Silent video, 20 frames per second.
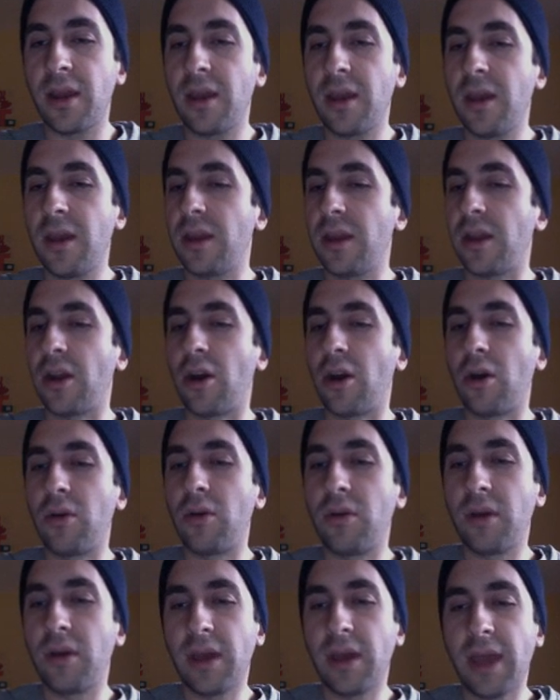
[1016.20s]
you
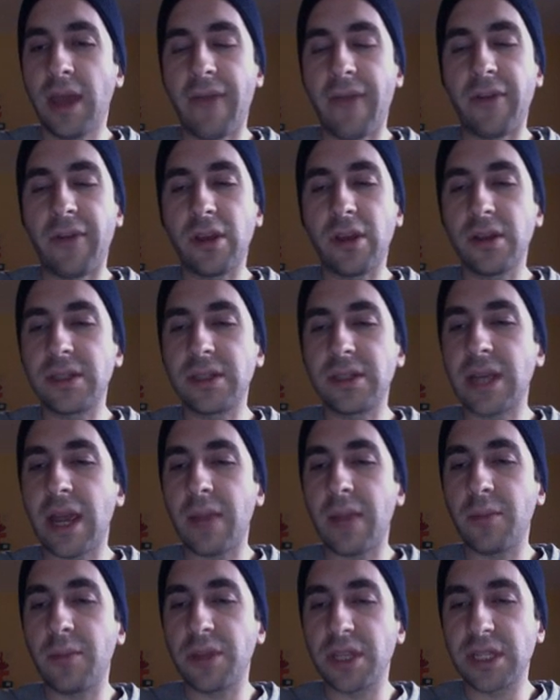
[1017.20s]
know, having a good
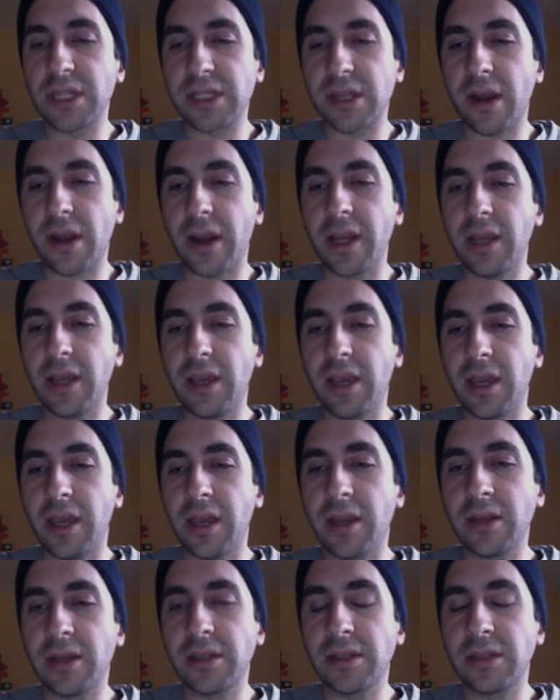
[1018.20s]
time with the Saudi
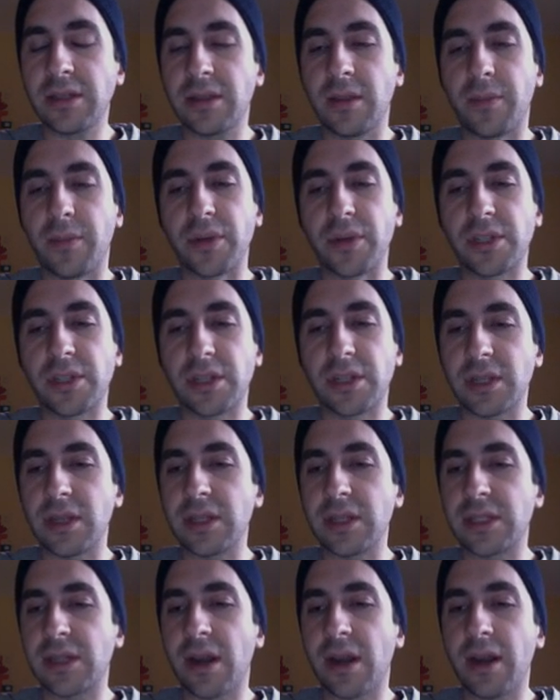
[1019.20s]
kings. The Bushes and
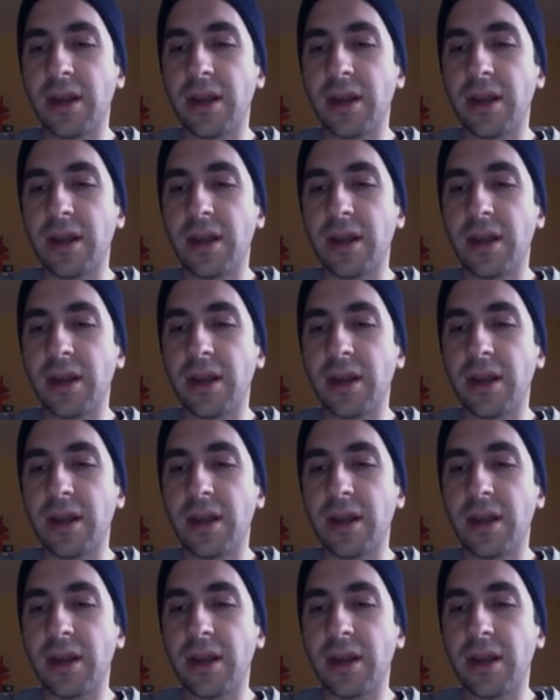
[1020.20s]
the Saudi